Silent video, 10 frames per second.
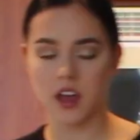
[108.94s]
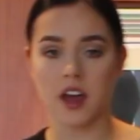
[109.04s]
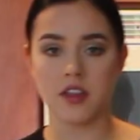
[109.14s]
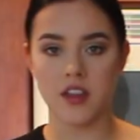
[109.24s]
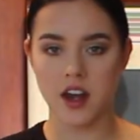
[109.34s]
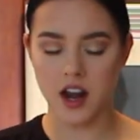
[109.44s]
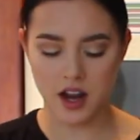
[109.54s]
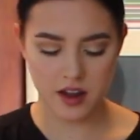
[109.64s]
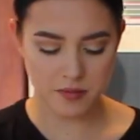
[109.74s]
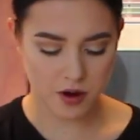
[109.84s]
And then I
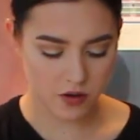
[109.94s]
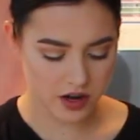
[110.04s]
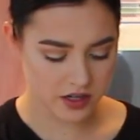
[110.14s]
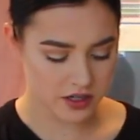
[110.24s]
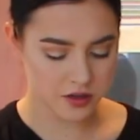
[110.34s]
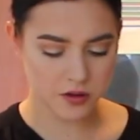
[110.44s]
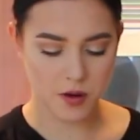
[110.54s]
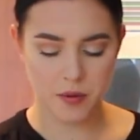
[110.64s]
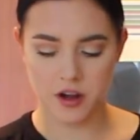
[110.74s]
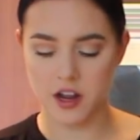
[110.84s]
am going
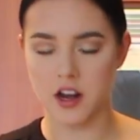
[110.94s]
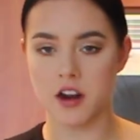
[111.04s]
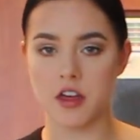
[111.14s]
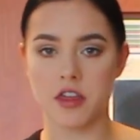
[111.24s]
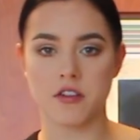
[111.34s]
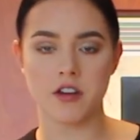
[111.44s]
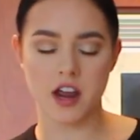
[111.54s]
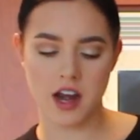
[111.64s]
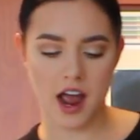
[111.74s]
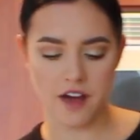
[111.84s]
to put in
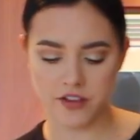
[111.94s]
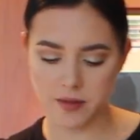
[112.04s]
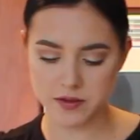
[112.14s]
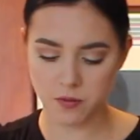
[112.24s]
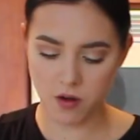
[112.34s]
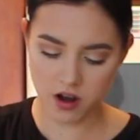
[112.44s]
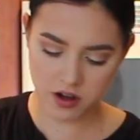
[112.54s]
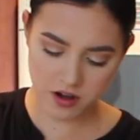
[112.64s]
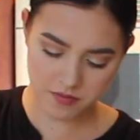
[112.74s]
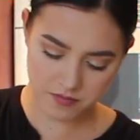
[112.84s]
3.5 cups of
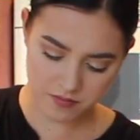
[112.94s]
water.